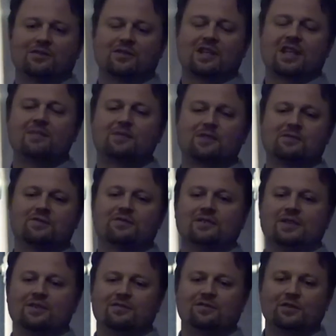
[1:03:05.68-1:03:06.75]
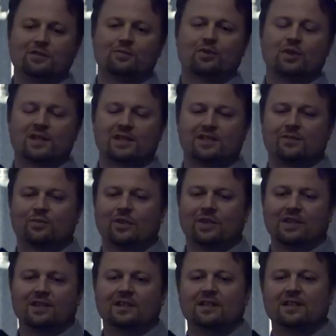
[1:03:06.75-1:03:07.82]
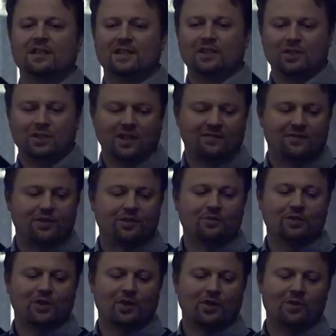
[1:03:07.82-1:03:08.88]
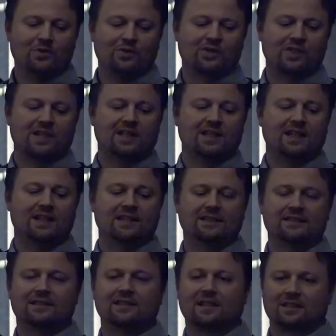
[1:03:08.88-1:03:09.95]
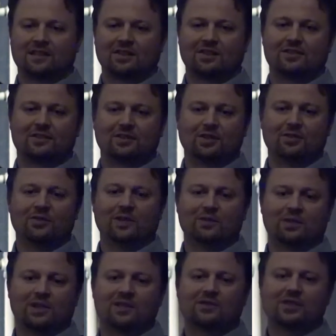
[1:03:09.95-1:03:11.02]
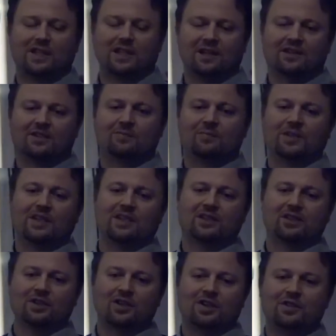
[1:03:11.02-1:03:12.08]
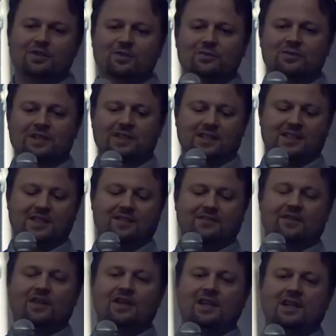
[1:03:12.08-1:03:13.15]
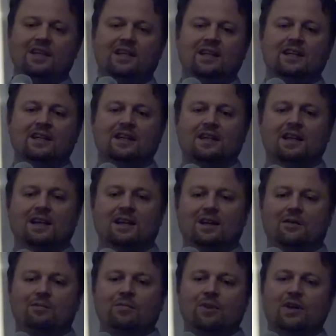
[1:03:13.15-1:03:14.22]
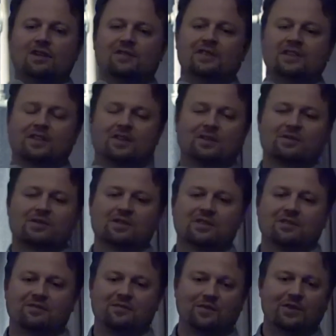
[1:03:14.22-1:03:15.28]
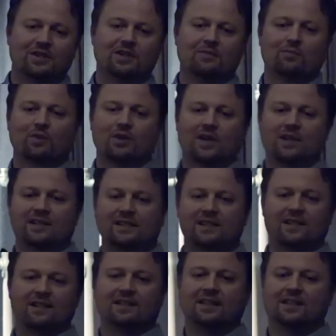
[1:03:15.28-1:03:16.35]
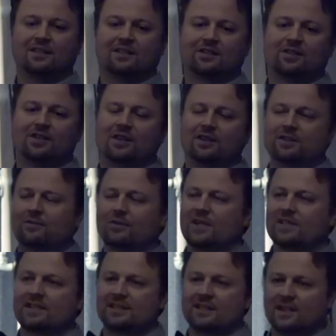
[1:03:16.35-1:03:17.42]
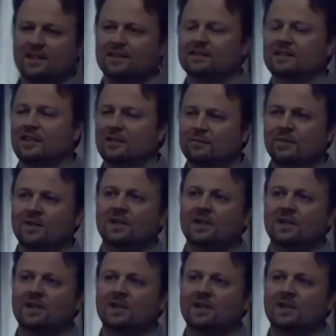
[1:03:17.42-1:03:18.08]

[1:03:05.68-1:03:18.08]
types of footprints where you have two toes, and then the toe that would actually carry the big claw, you only see the very part of it close to the foot impressed and the claw, and the rest is held up.